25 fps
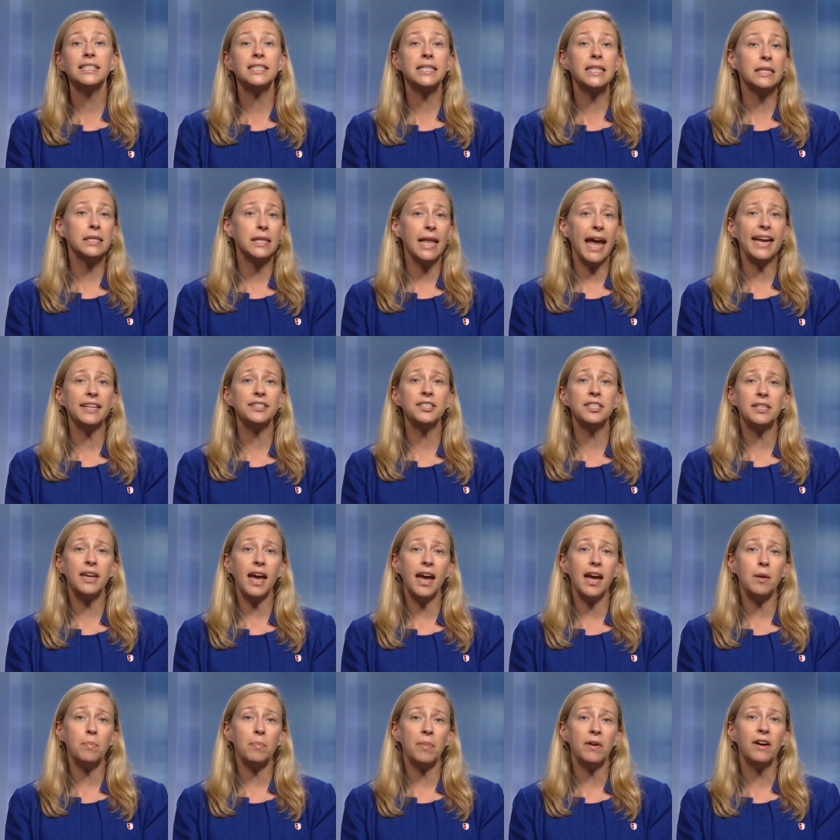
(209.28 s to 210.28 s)
As the
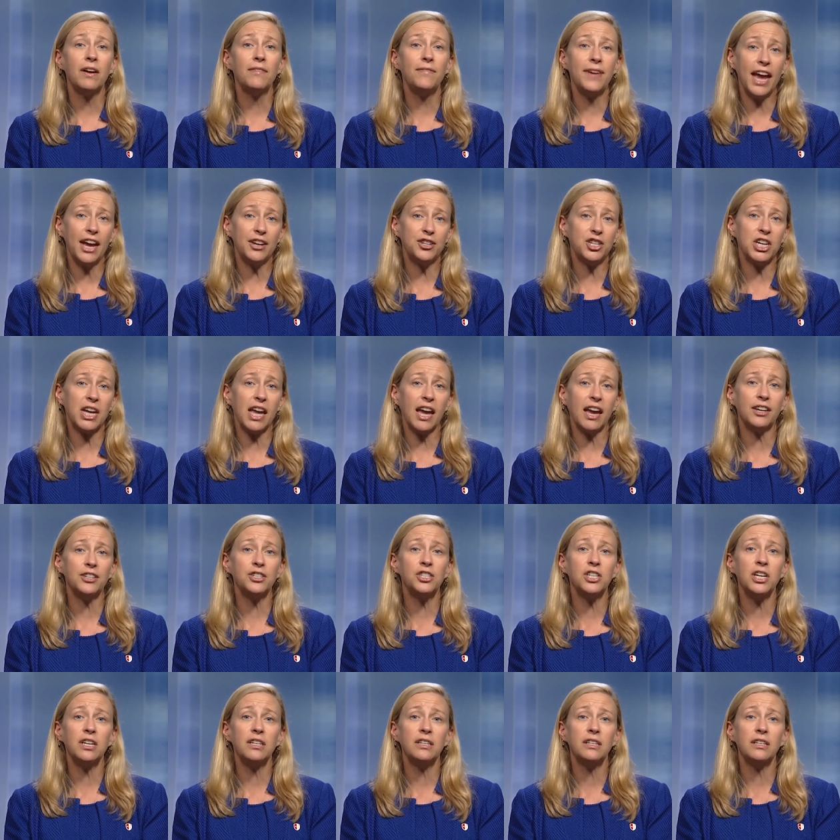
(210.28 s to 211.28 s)
landscape of
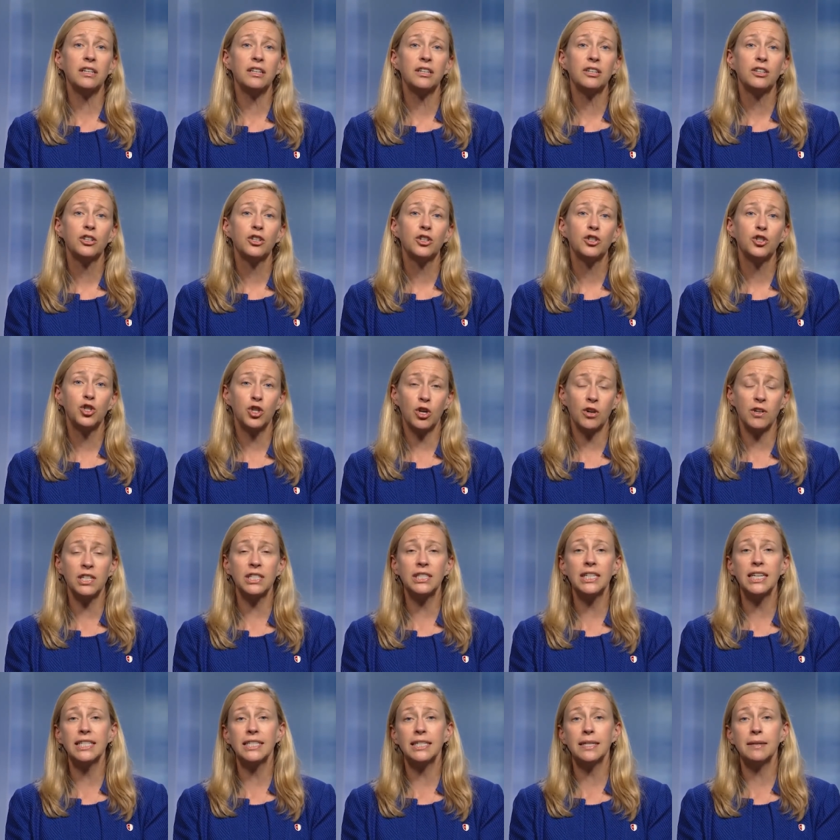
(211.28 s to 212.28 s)
education,
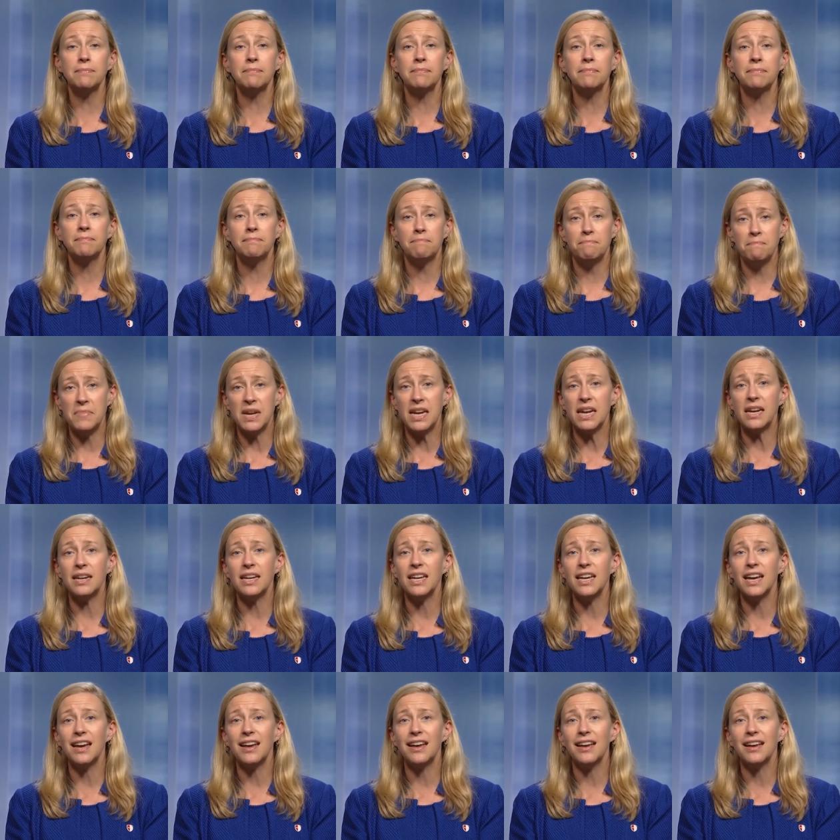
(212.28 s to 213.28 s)
journalism,
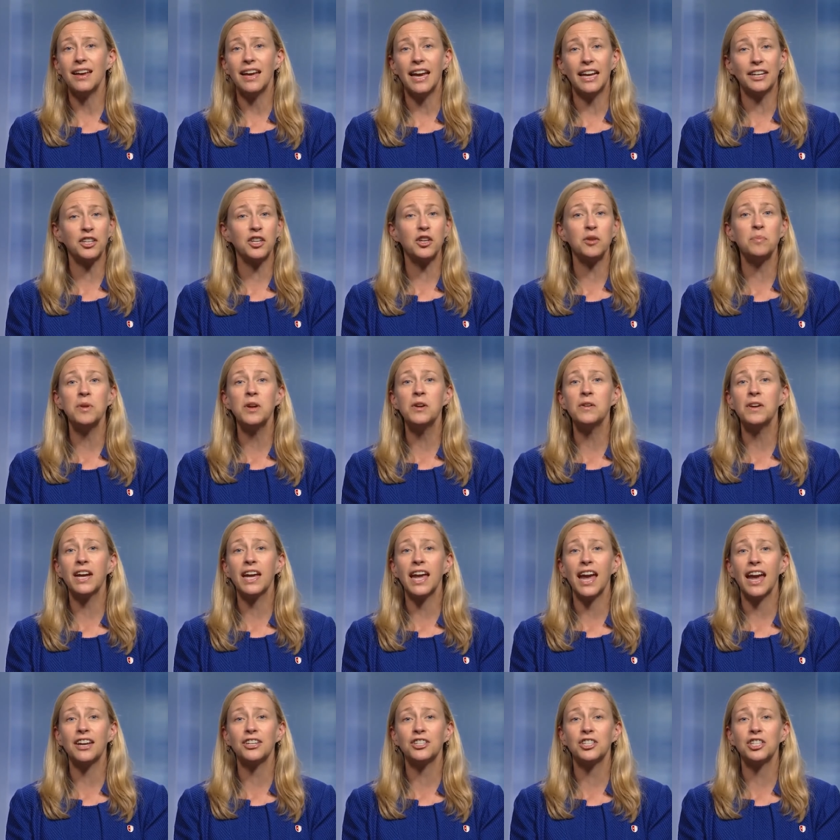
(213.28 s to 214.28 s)
media, and
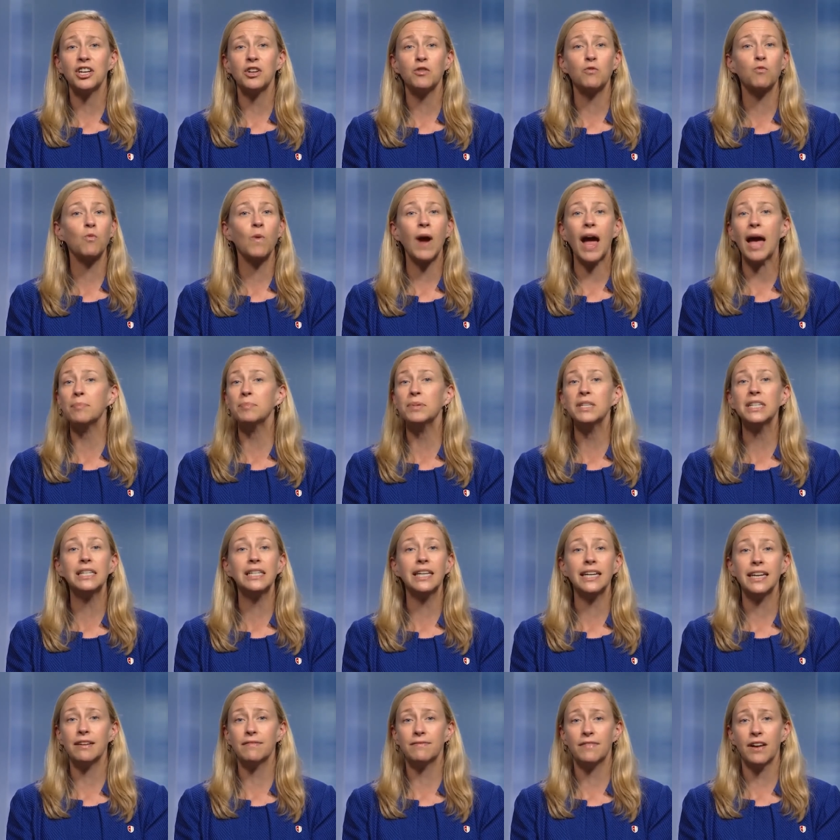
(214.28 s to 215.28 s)
communication
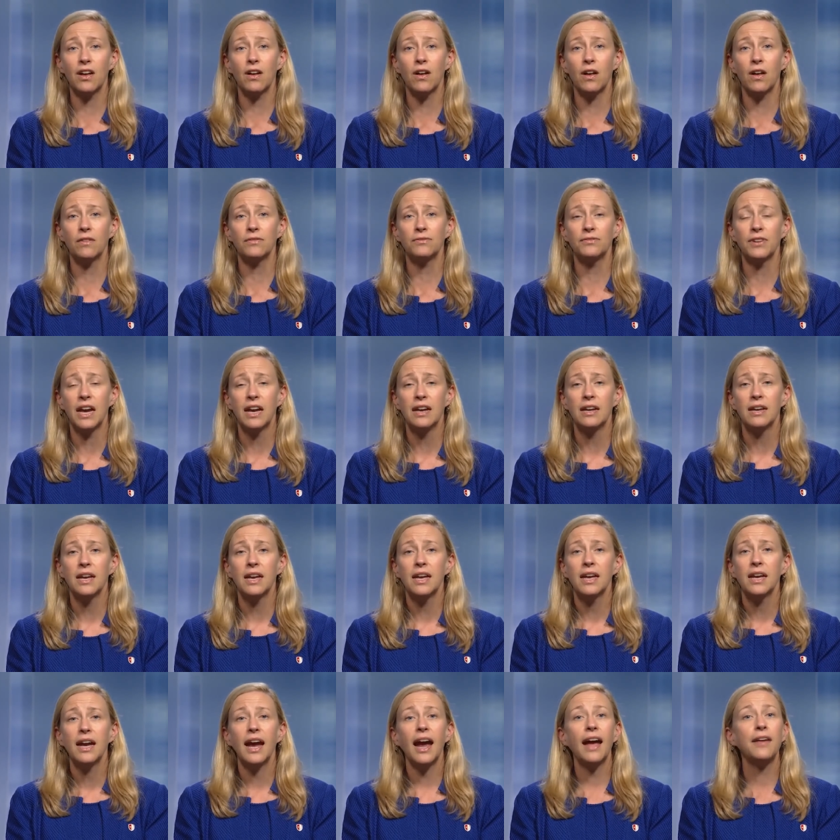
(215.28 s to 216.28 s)
rapidly evolve,
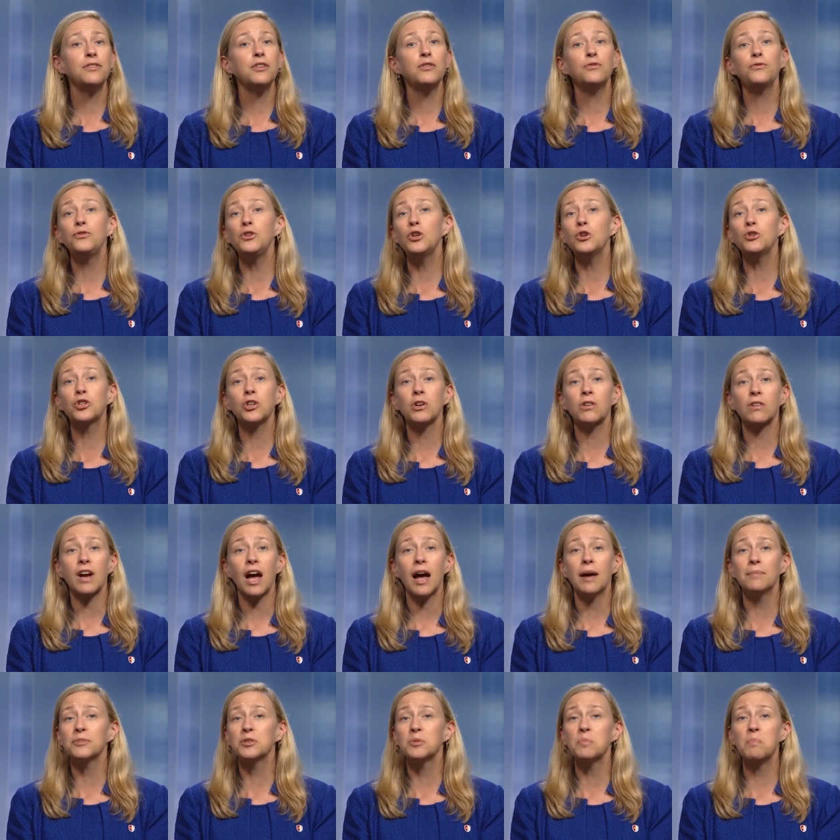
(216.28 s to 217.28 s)
and the future
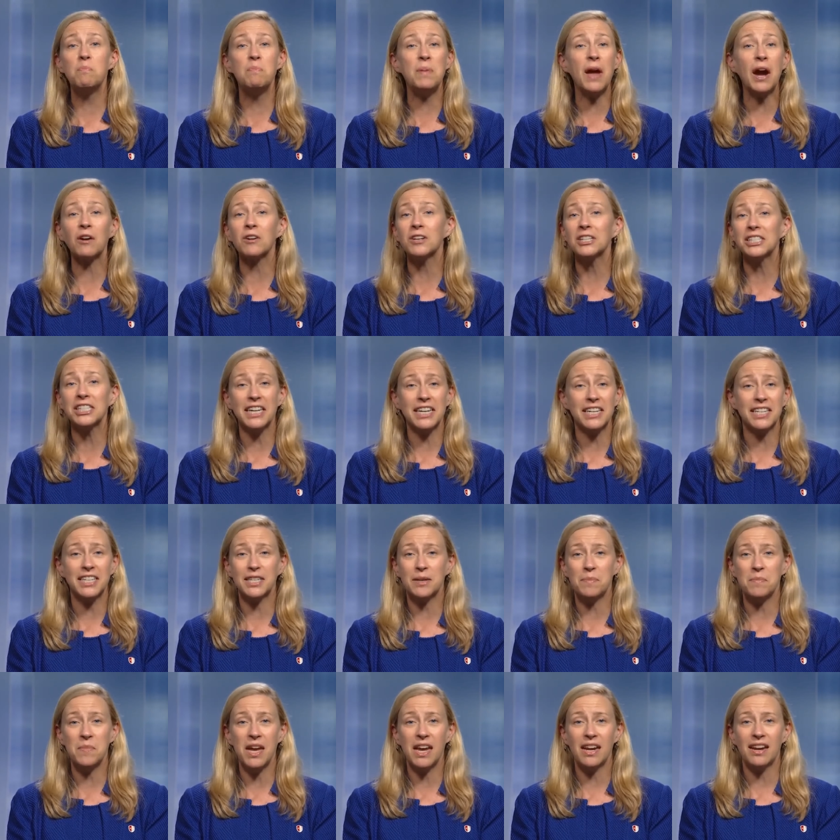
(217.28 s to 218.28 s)
comes
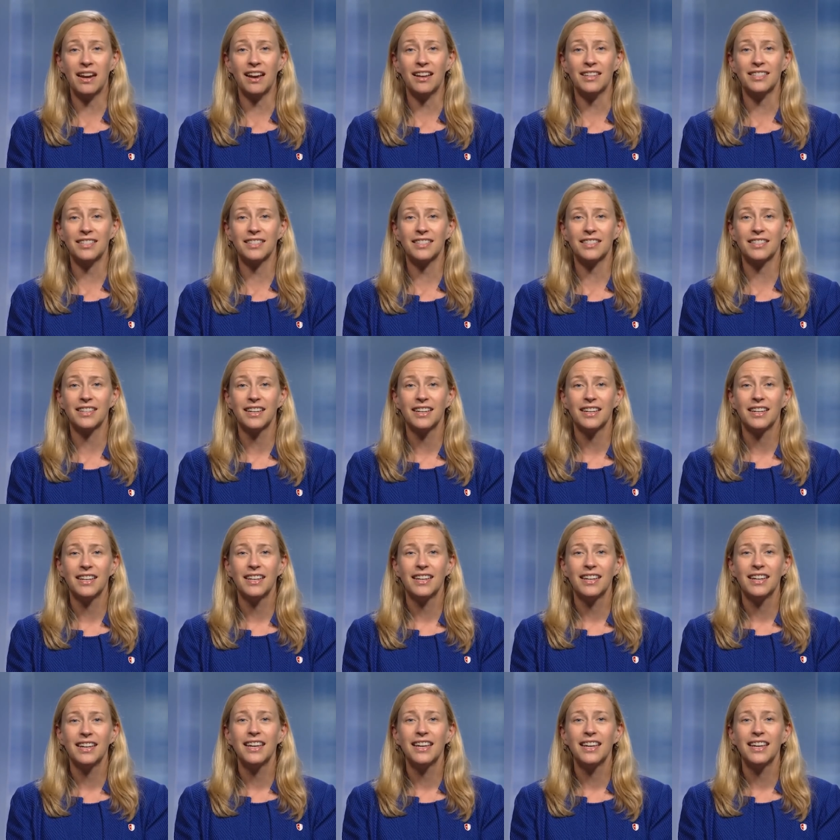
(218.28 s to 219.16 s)
barreling to meet us,